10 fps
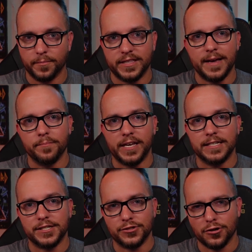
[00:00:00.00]
but that
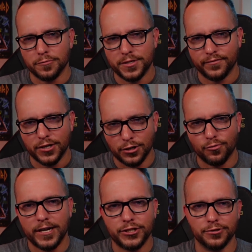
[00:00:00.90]
means in terms of
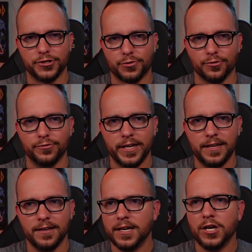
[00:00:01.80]
congressional
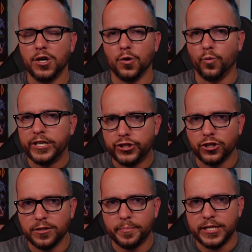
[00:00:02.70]
scrutiny, we
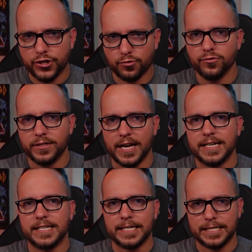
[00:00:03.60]
shouldn't be
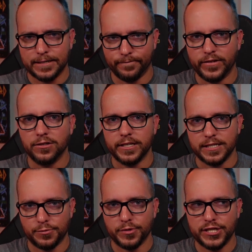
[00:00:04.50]
scrutinizing a
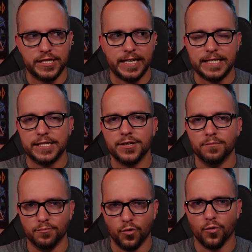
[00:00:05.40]
civilian's misdeeds
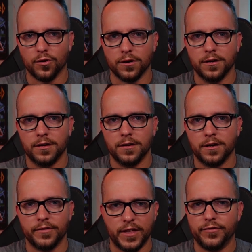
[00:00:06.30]
more
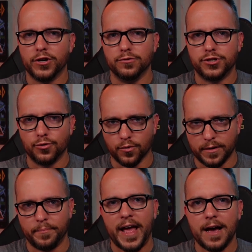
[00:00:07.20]
than those who are
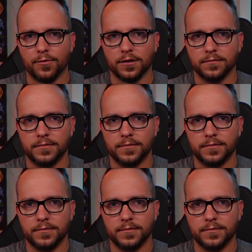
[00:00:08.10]
in power.